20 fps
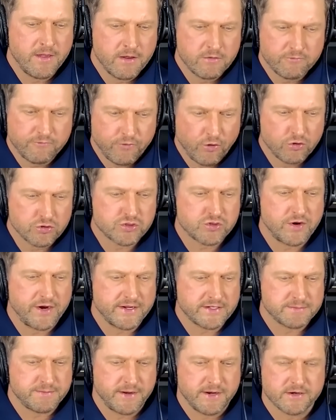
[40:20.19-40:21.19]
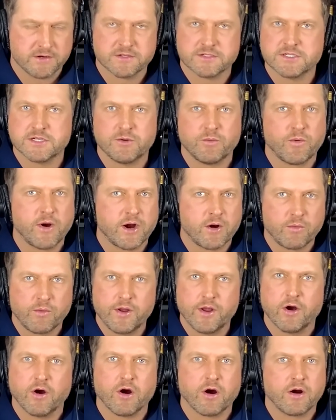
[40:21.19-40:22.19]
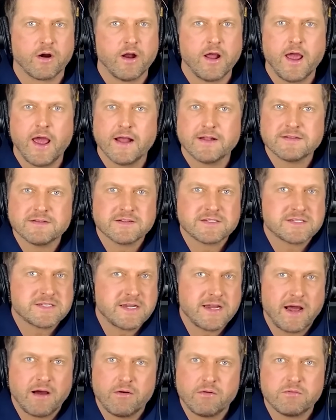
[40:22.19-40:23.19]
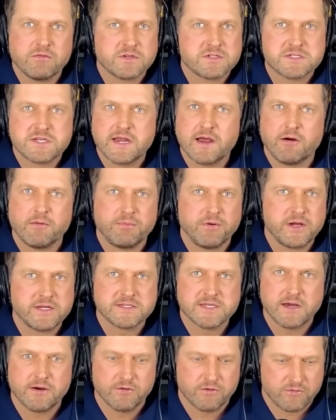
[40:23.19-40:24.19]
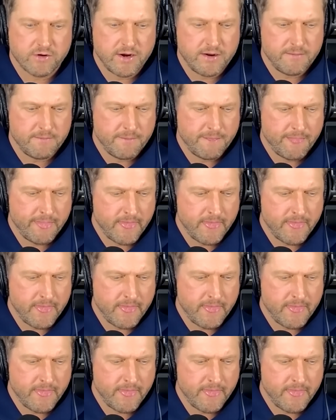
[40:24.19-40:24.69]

full transparency, where we are, and let's see how it plays out, right?